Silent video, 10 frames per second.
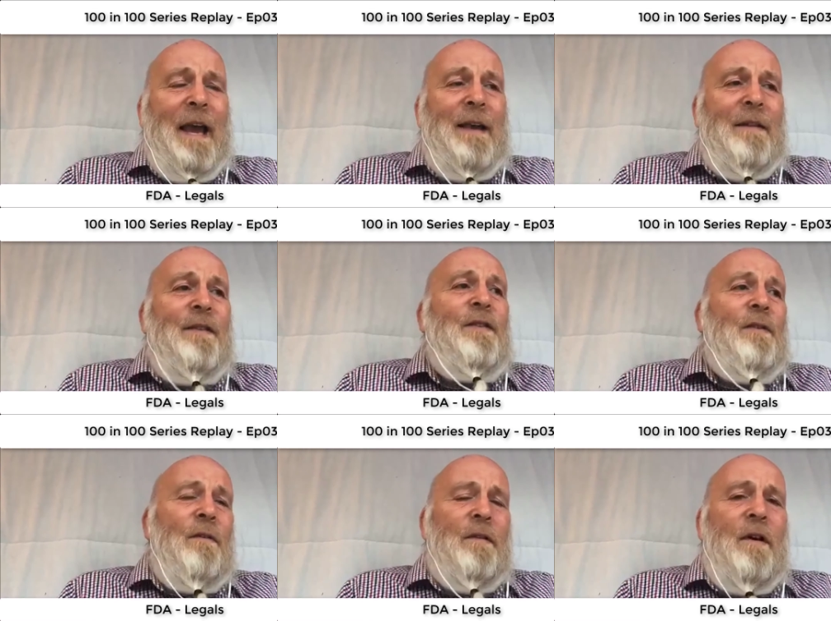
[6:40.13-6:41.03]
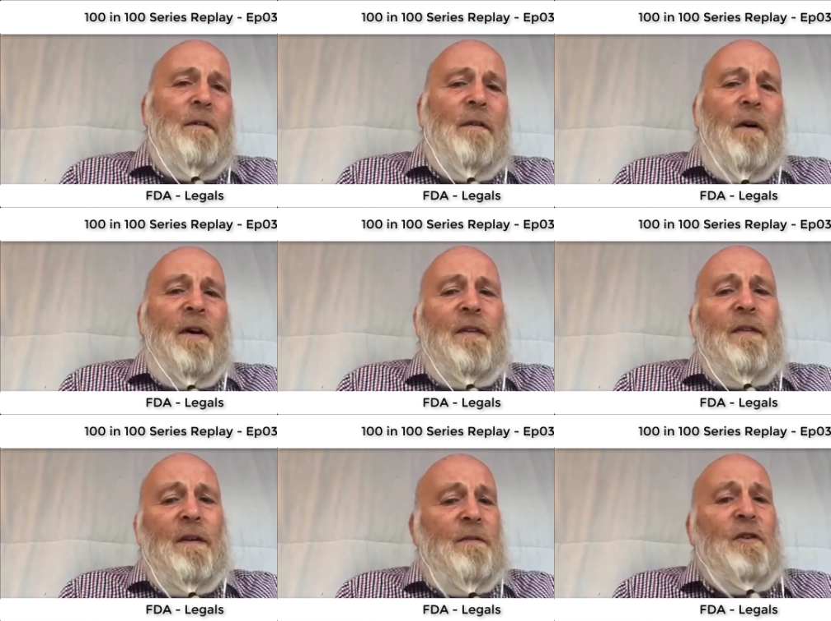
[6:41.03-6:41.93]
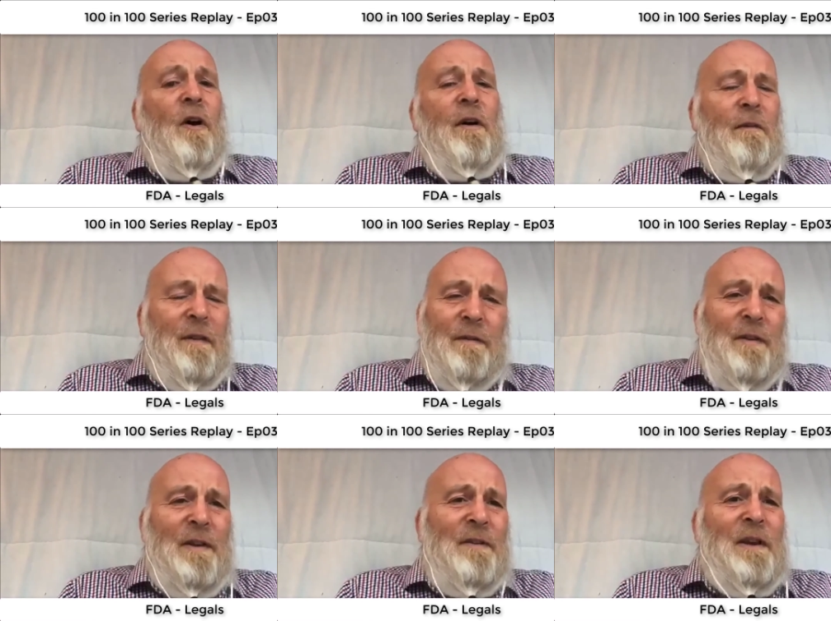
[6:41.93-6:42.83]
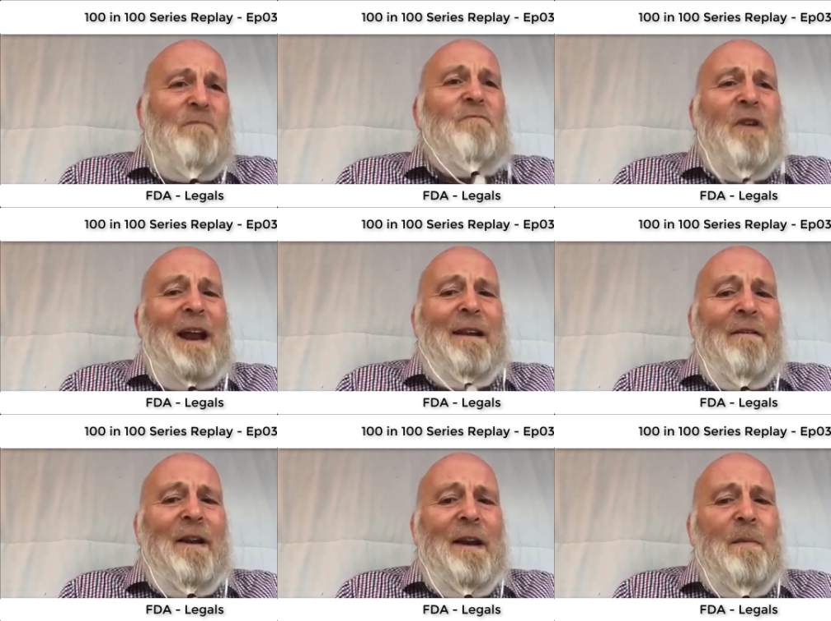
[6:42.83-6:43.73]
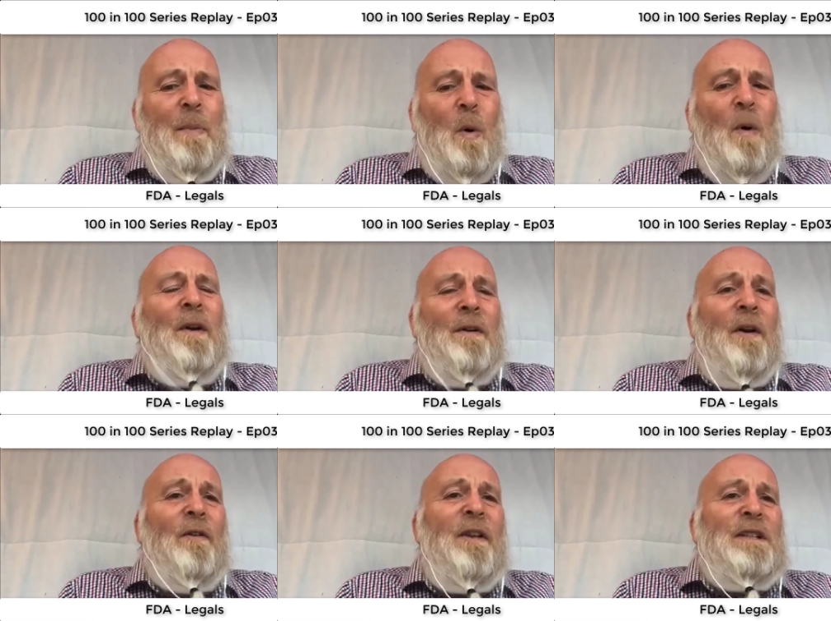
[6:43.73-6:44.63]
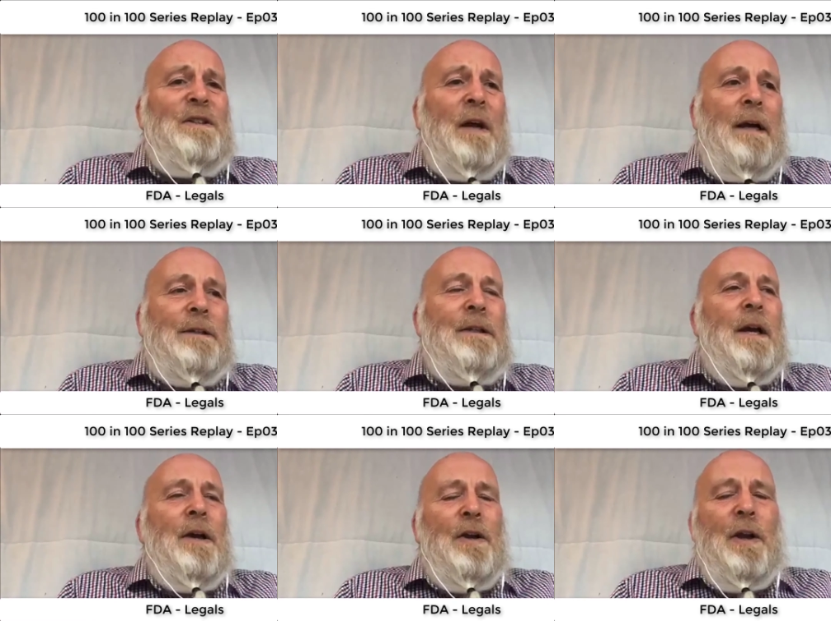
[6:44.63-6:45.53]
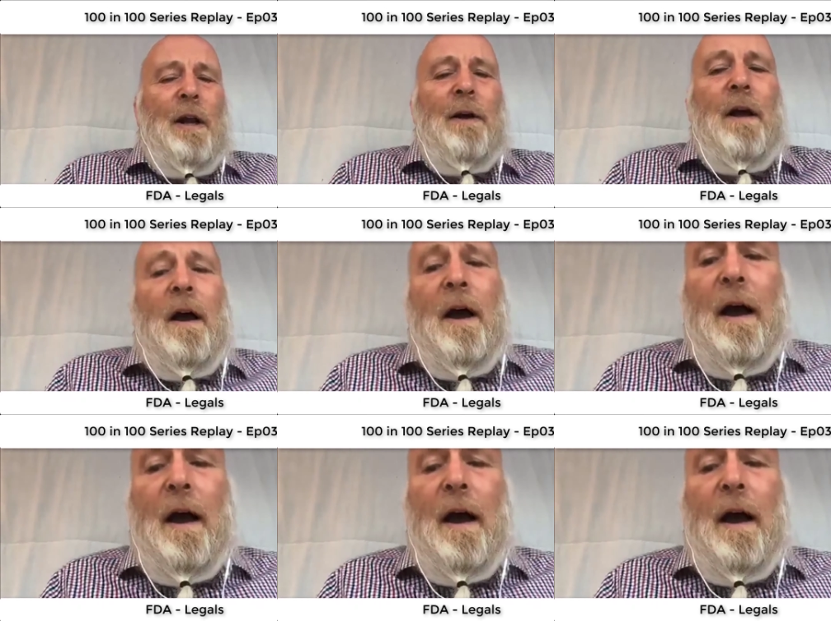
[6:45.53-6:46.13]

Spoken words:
getting this sort of advice. So title review is really, really important at this stage, you know.